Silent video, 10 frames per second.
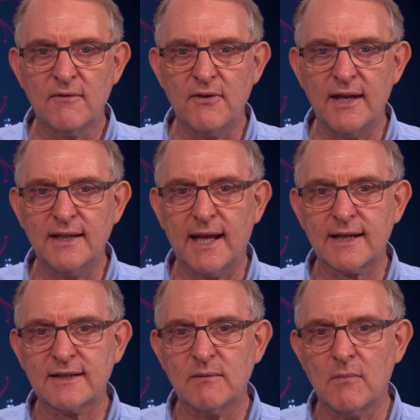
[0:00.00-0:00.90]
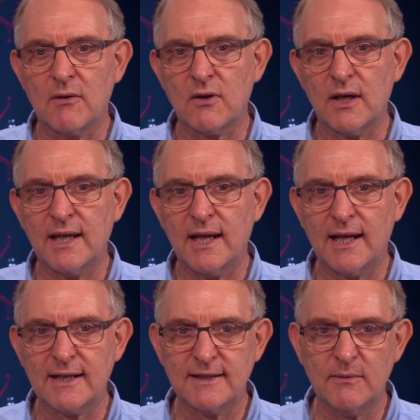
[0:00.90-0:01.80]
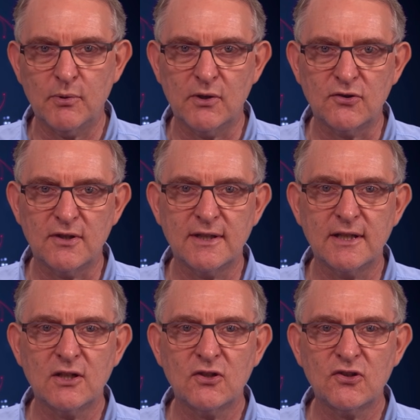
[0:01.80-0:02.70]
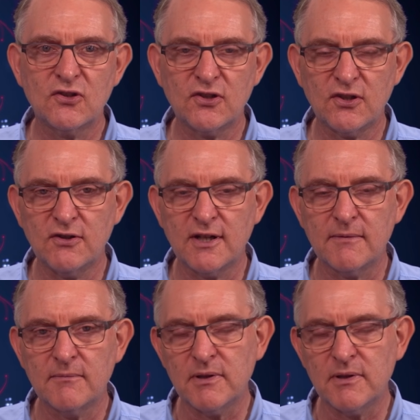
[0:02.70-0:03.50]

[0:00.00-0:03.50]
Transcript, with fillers: their next monthly asset purchases sooner.